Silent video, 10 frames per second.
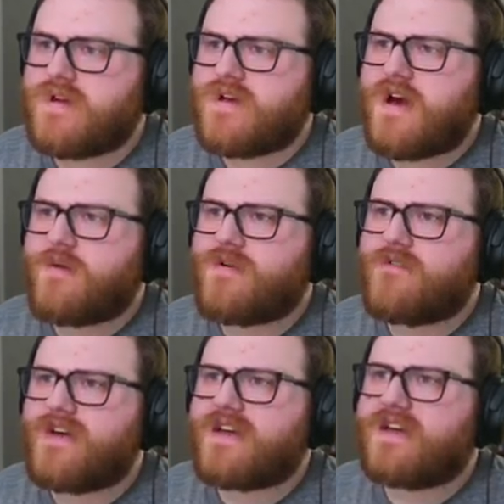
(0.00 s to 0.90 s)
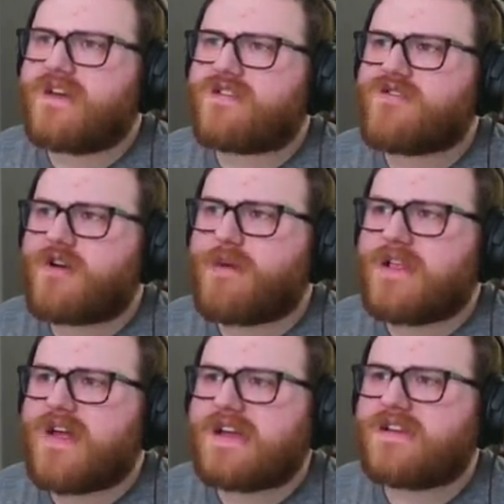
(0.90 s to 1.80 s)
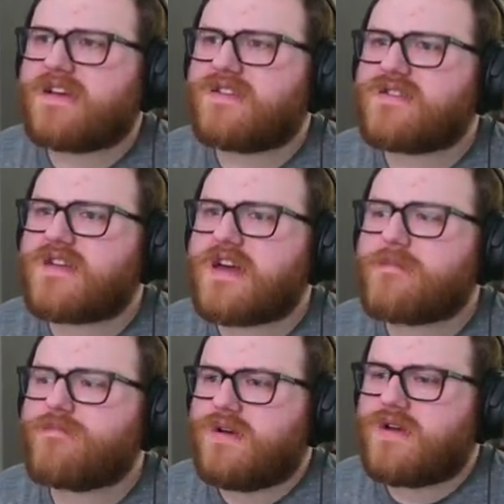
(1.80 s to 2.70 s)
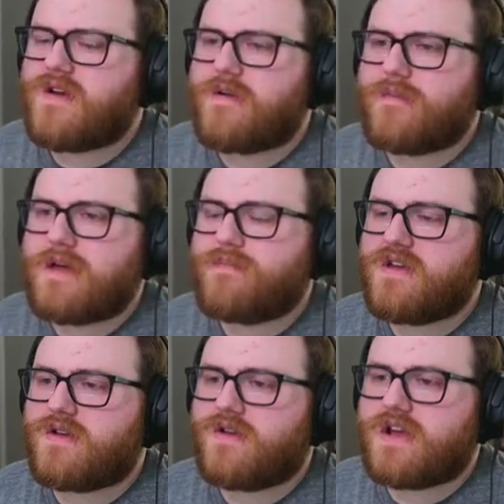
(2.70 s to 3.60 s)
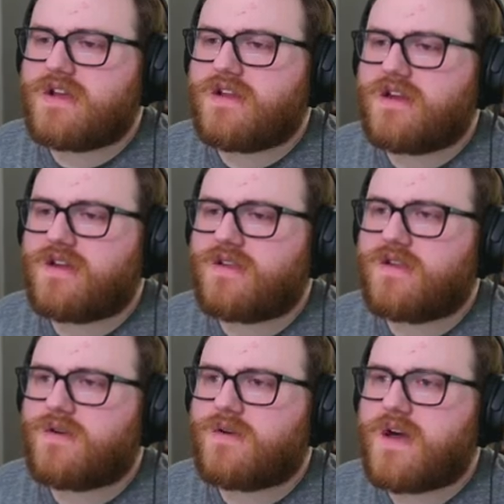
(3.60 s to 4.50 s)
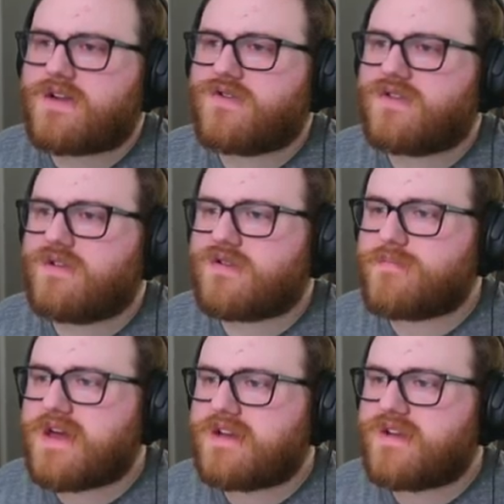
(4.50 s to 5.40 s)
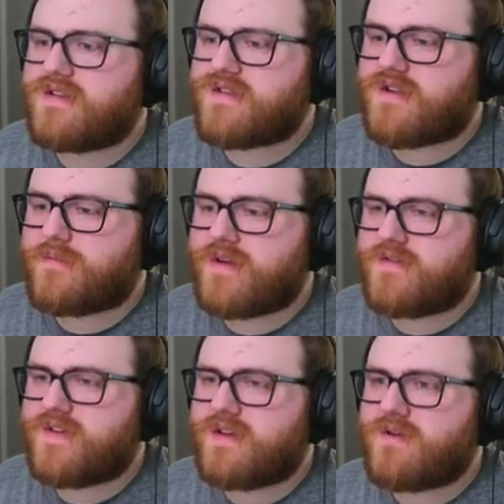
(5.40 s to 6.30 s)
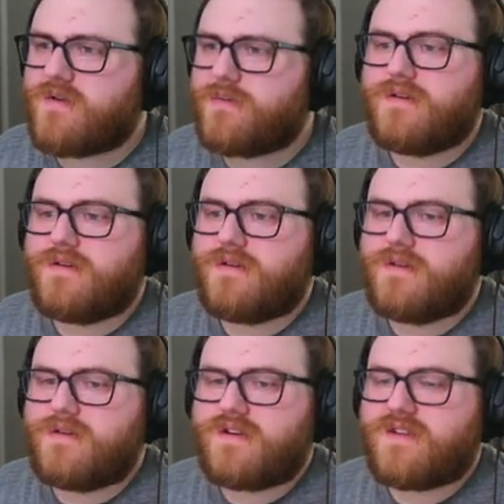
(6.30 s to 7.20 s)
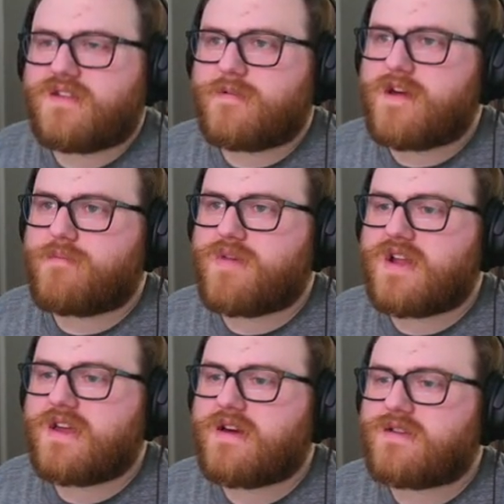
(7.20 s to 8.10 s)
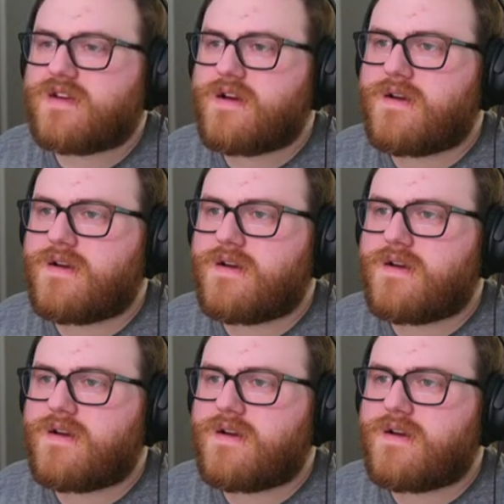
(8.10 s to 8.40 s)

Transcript: I wonder if I can get struck by lightning in this game. Here, it might be a good idea to actually do some maintenance on my vehicle. Put some of that putty on there.